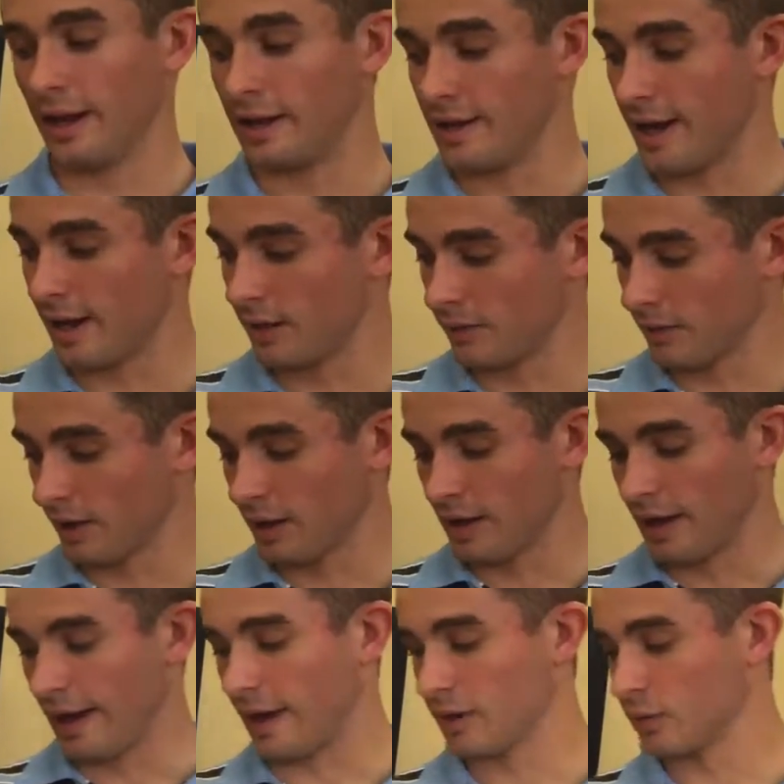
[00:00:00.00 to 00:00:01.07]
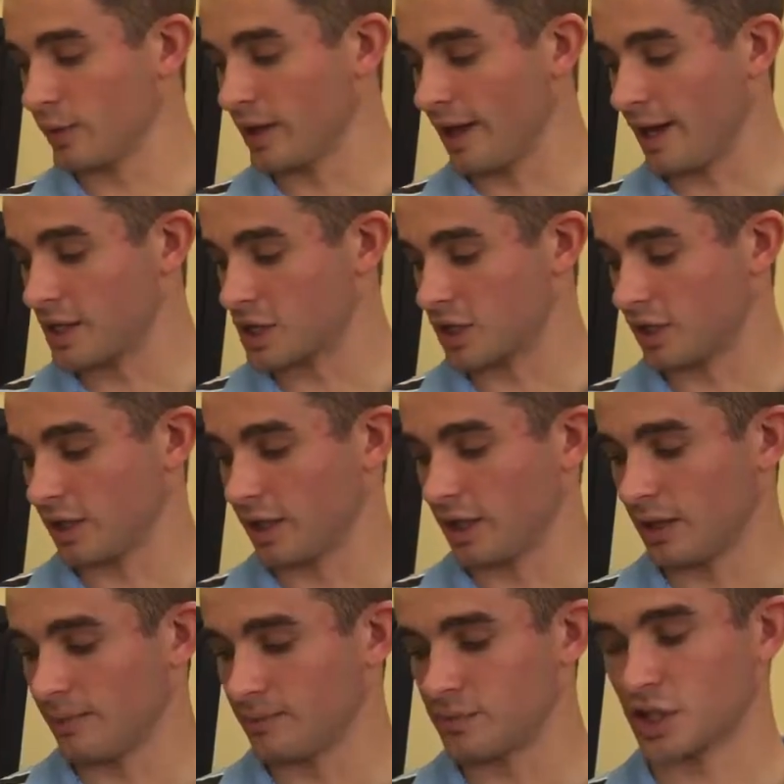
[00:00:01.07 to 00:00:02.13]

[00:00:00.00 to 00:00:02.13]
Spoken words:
And now, how do we actually